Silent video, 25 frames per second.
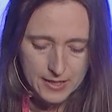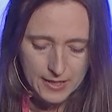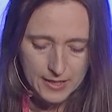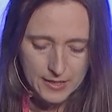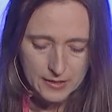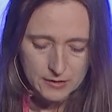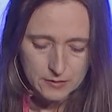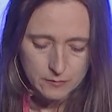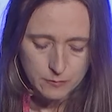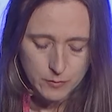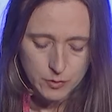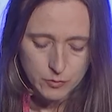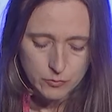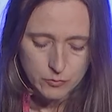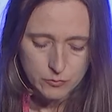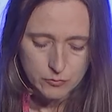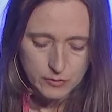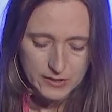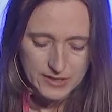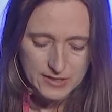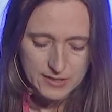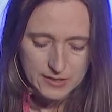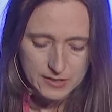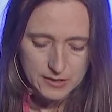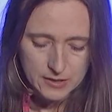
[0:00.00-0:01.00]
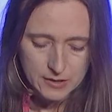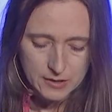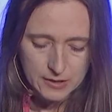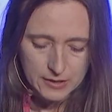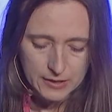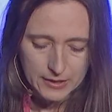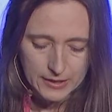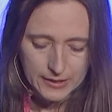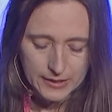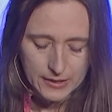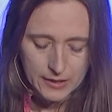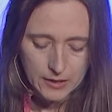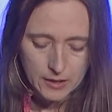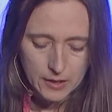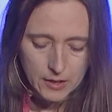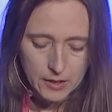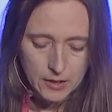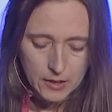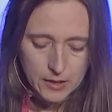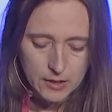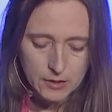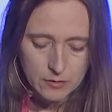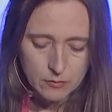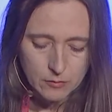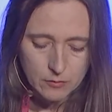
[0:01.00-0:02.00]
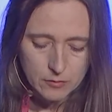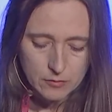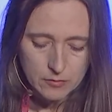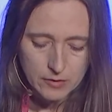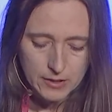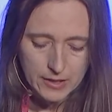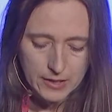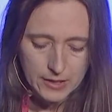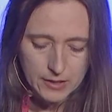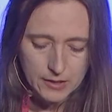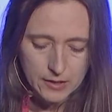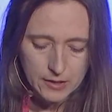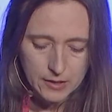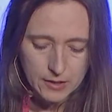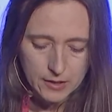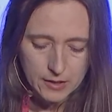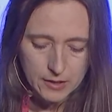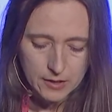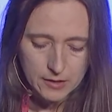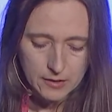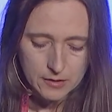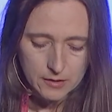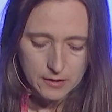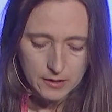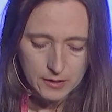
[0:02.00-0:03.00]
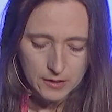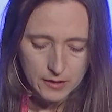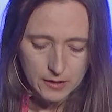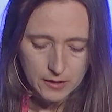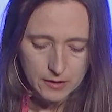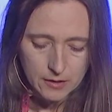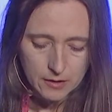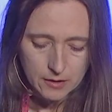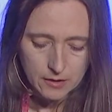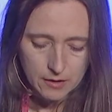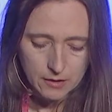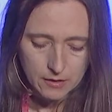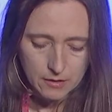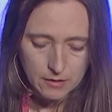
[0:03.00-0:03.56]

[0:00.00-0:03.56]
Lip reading: and most recently in Ukraine, the